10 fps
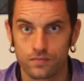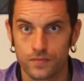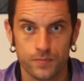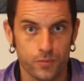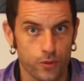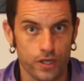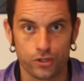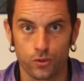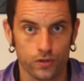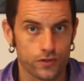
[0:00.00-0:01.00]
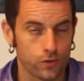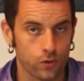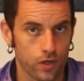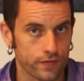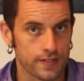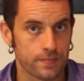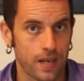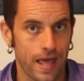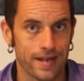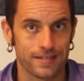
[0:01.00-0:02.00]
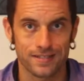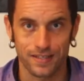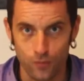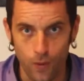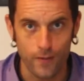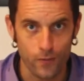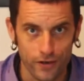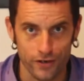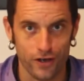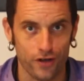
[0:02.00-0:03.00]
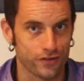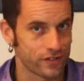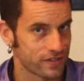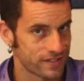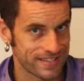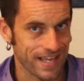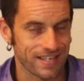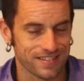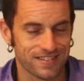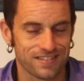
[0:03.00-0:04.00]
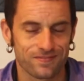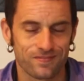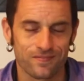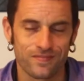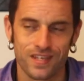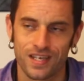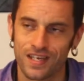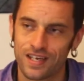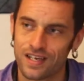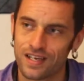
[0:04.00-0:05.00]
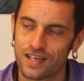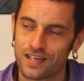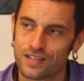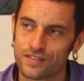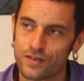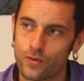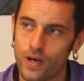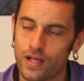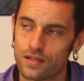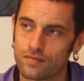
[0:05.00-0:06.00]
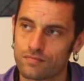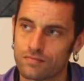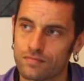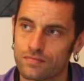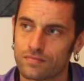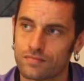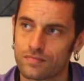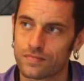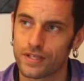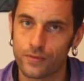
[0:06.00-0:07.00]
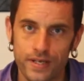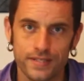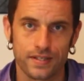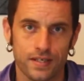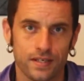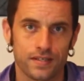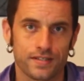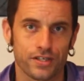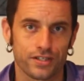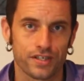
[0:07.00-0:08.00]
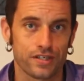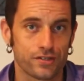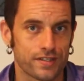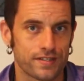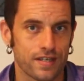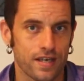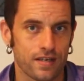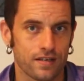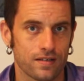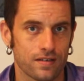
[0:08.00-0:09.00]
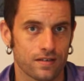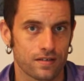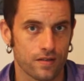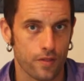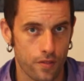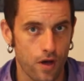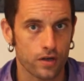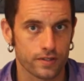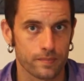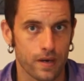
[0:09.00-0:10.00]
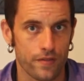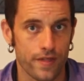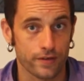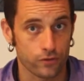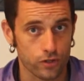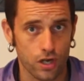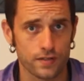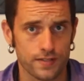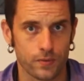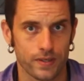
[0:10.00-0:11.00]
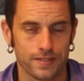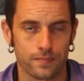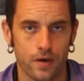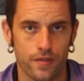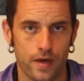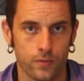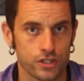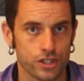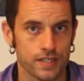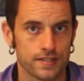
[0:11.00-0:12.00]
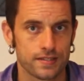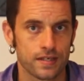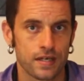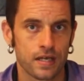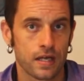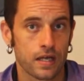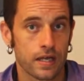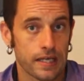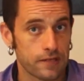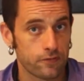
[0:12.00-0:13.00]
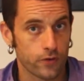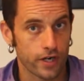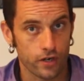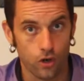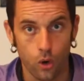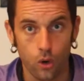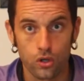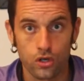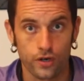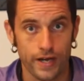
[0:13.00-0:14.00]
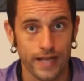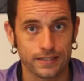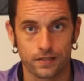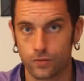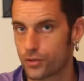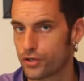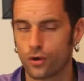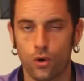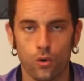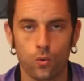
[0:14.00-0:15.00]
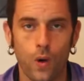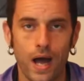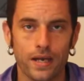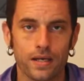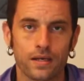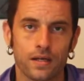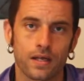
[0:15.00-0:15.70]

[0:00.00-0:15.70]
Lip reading: spiritual school on this planet in one way or another says. So well, there is a certain interesting thought about that, or consequence about that, which is if we are all connected and we're all one,